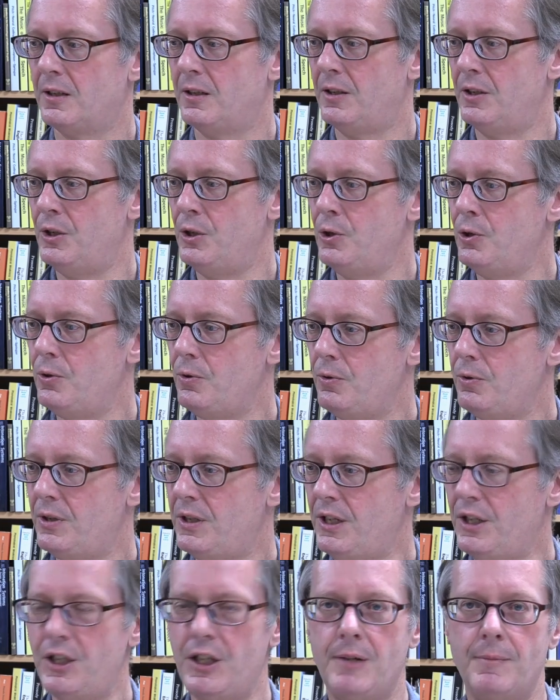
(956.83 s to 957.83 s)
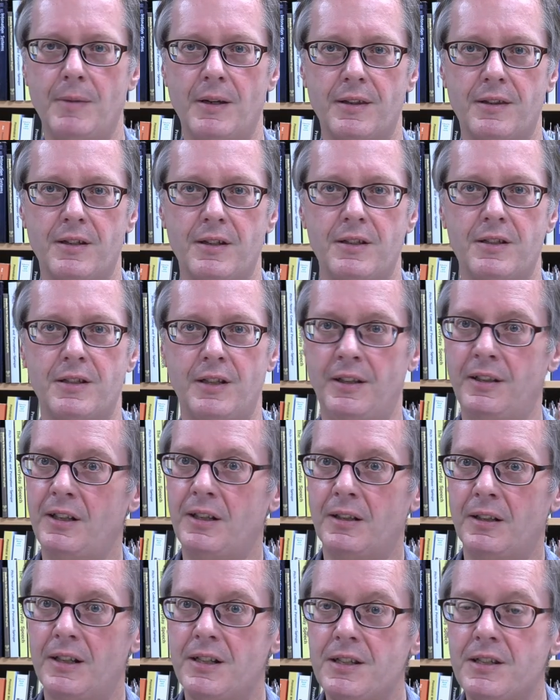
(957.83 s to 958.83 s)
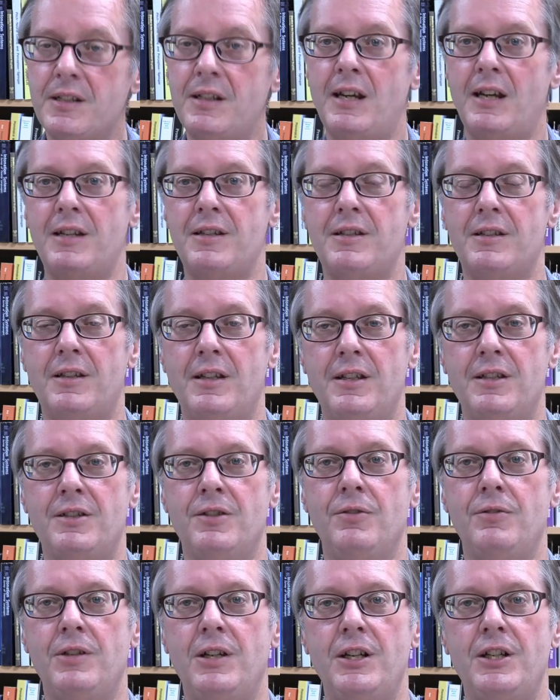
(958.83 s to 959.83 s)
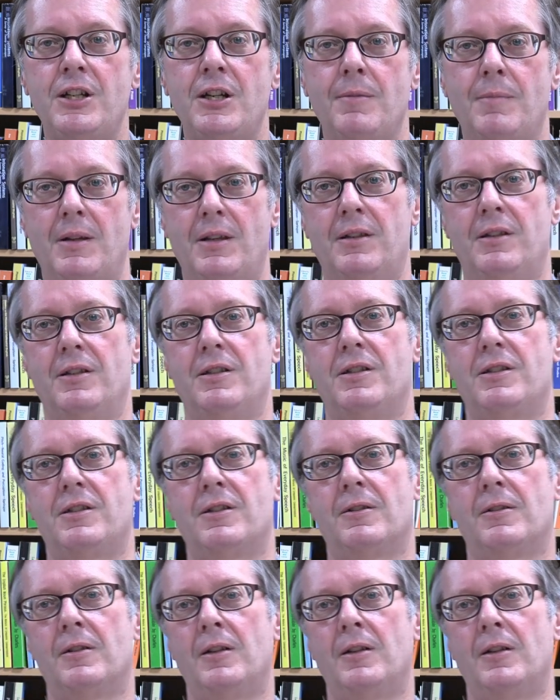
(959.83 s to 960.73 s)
new teaching methods, and then let's test these new teaching methods.